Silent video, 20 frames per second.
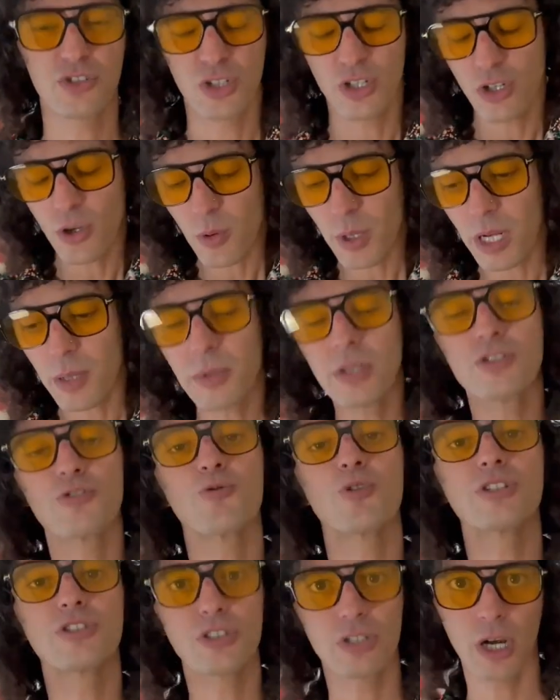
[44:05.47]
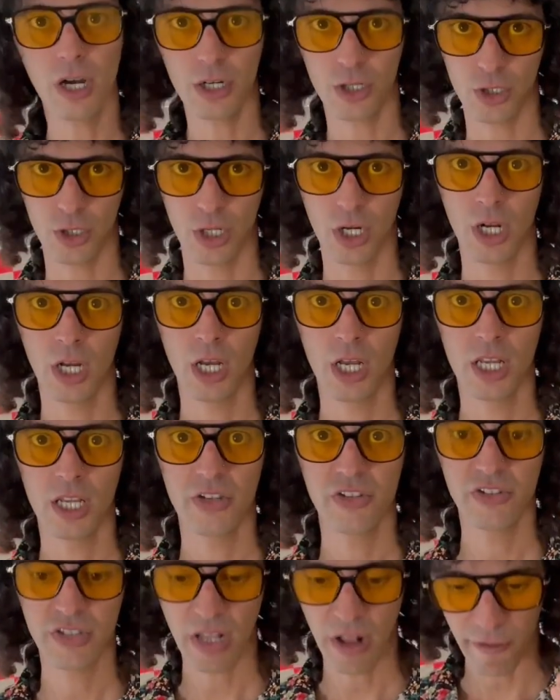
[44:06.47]
So you know what I mean? So once you got
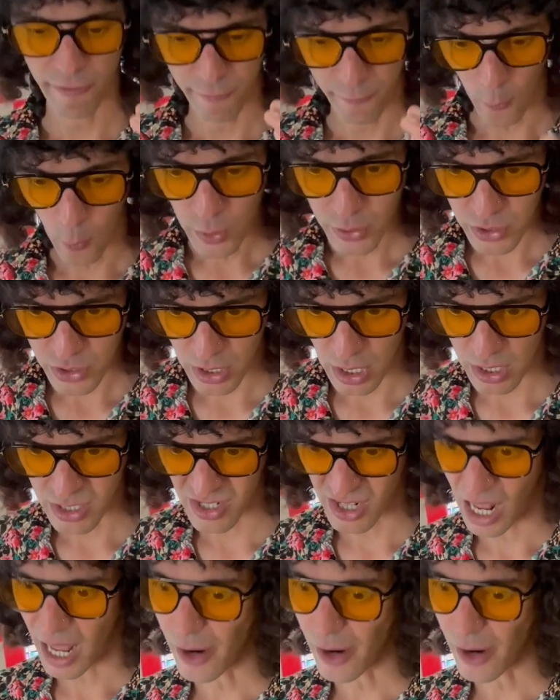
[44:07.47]
yourself focused on so